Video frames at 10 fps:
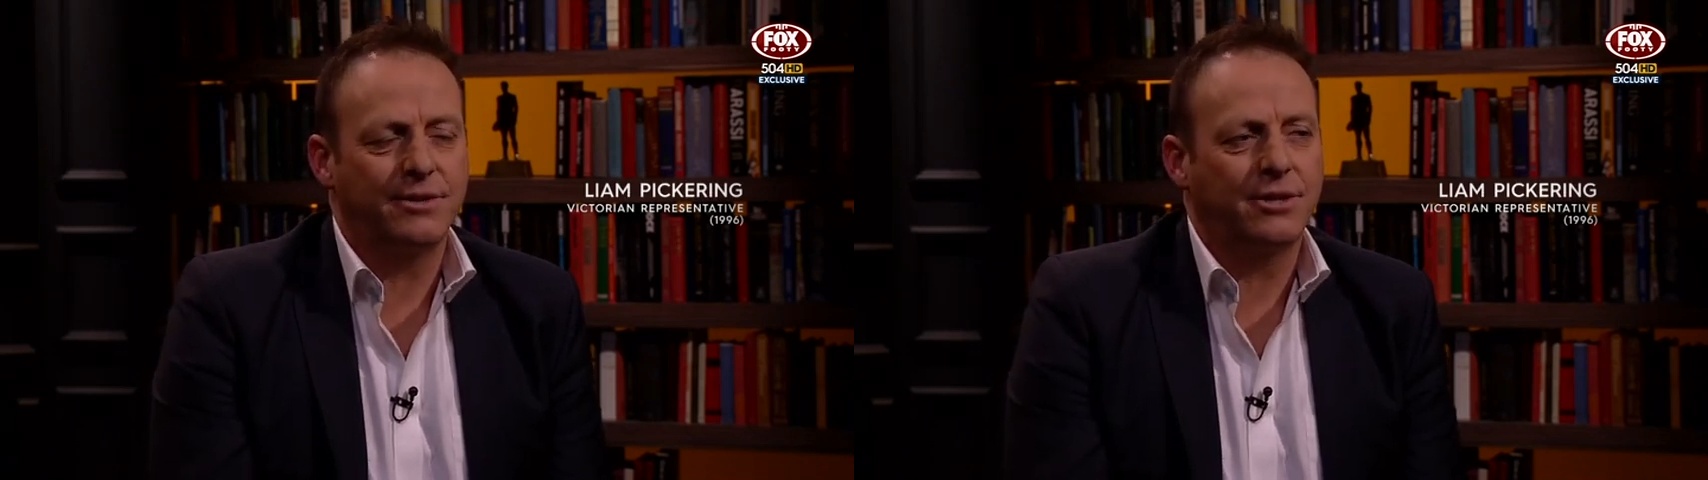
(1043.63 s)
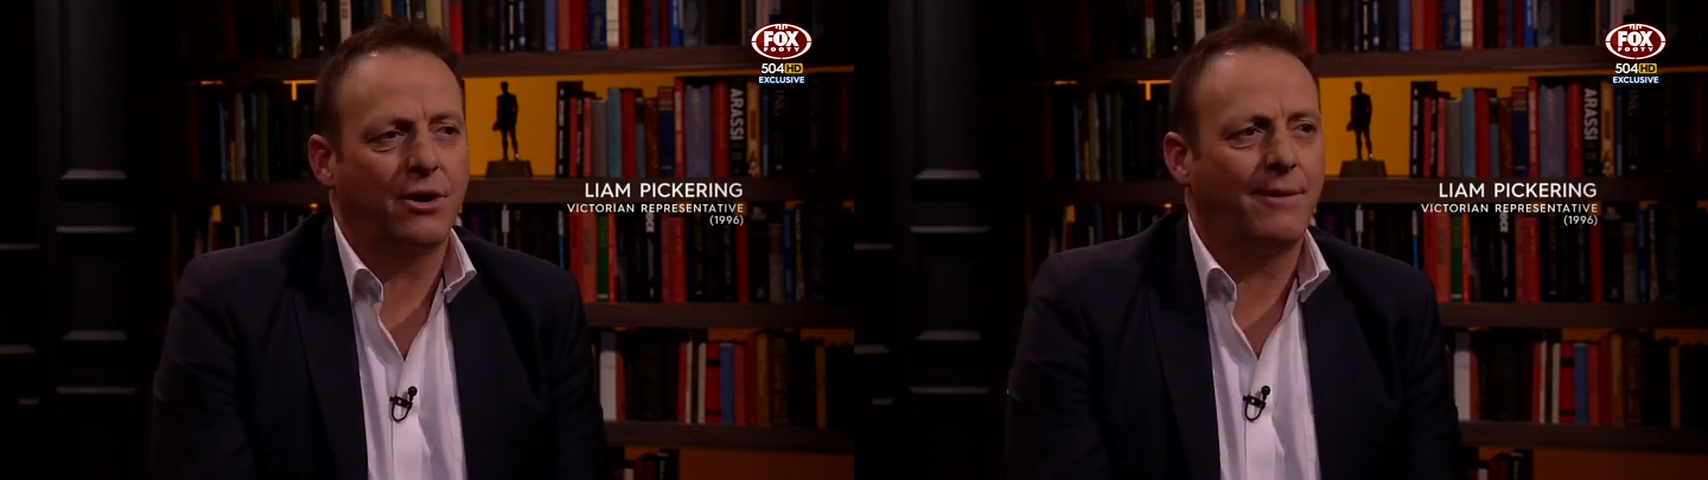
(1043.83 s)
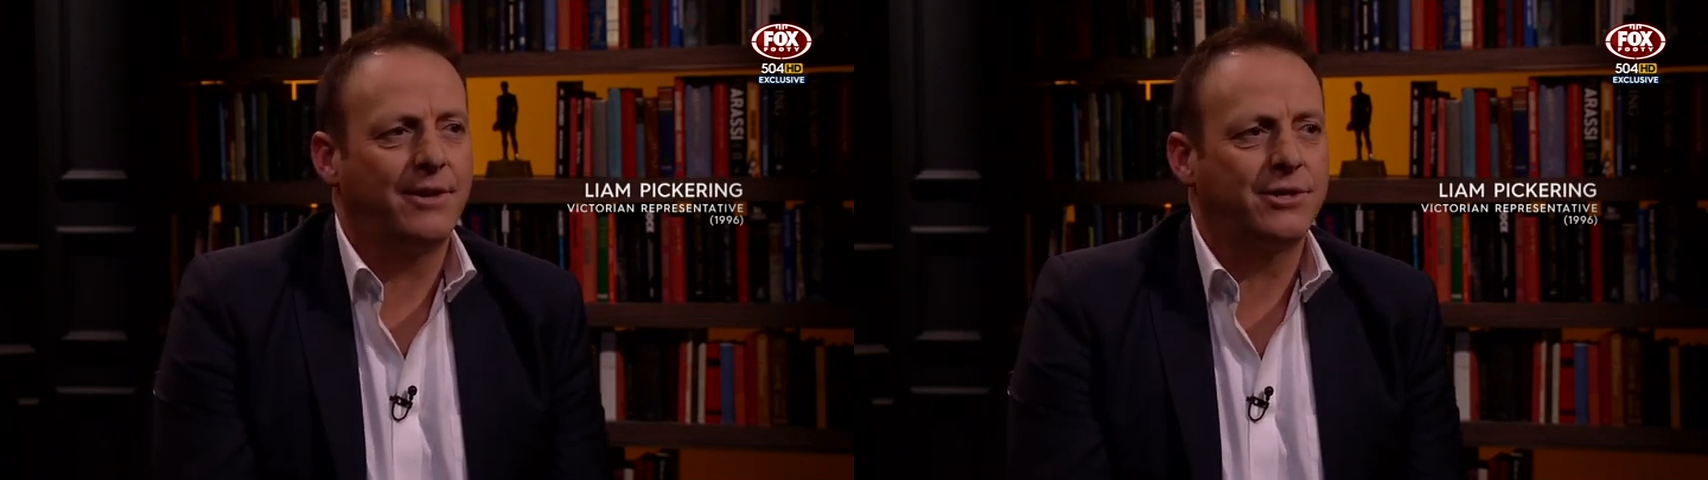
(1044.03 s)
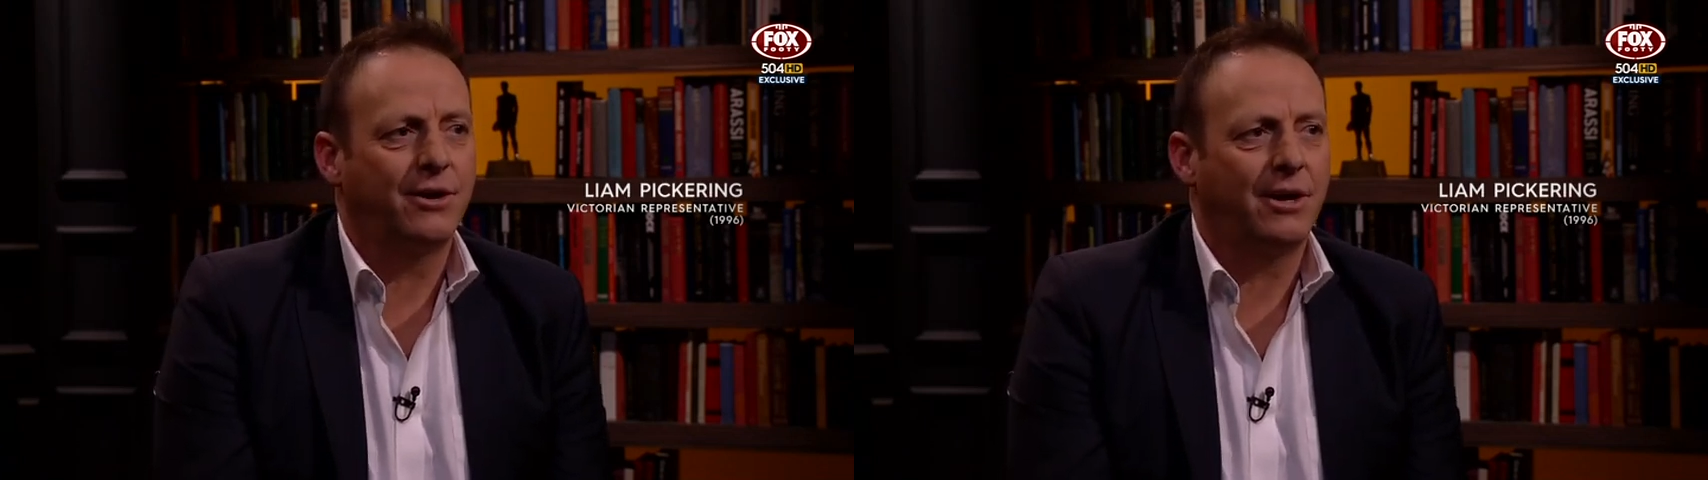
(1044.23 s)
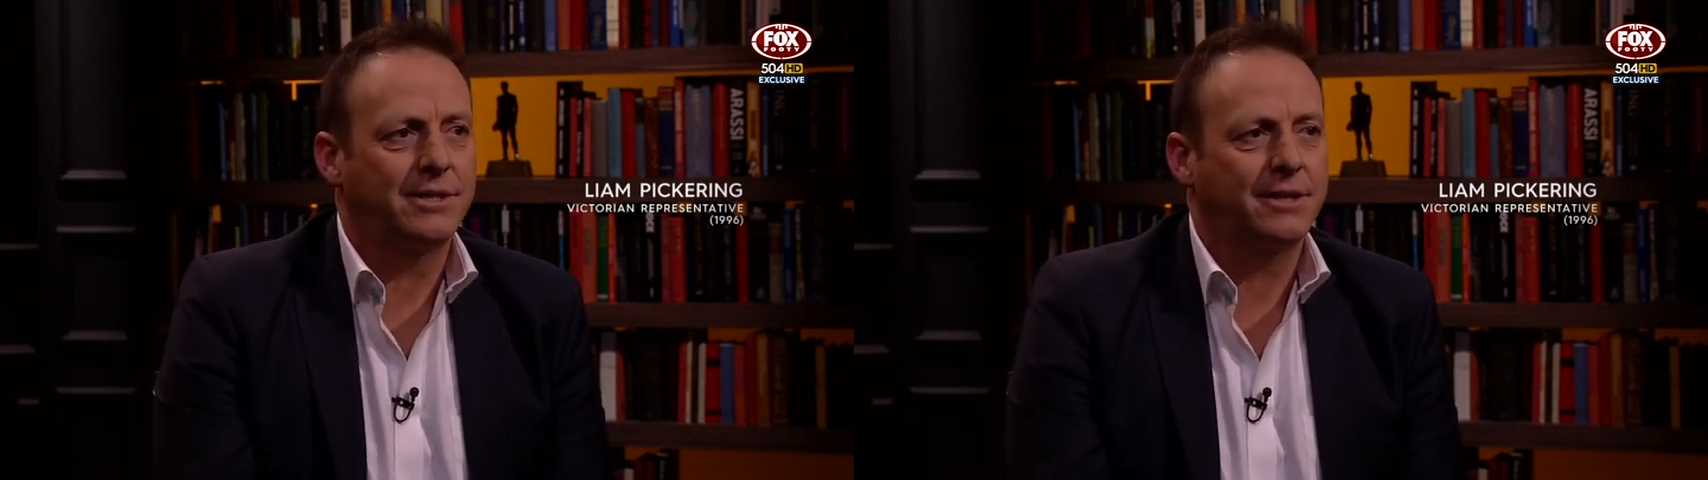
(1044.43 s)
at the time of the
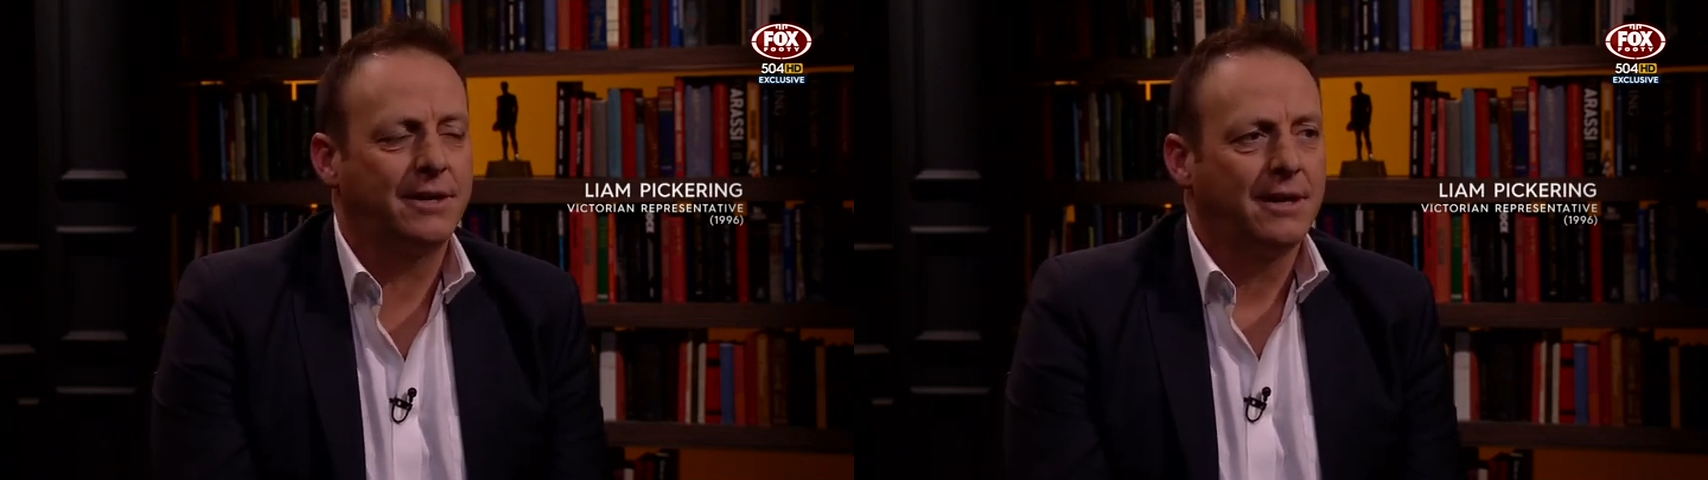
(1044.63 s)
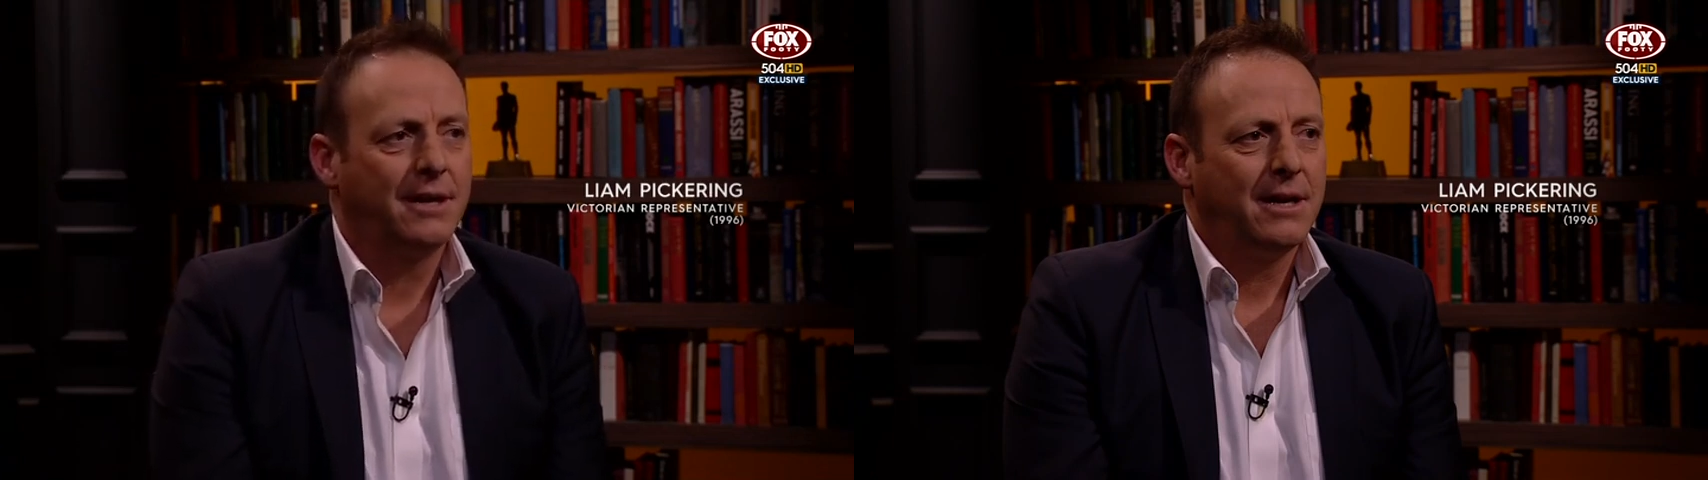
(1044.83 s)
Giants, and